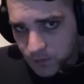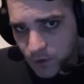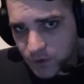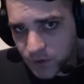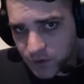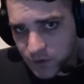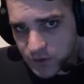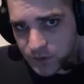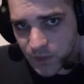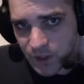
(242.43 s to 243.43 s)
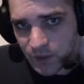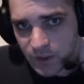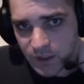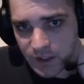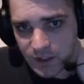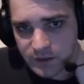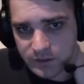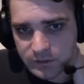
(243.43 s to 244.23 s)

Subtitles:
model. I'll use the butter one again,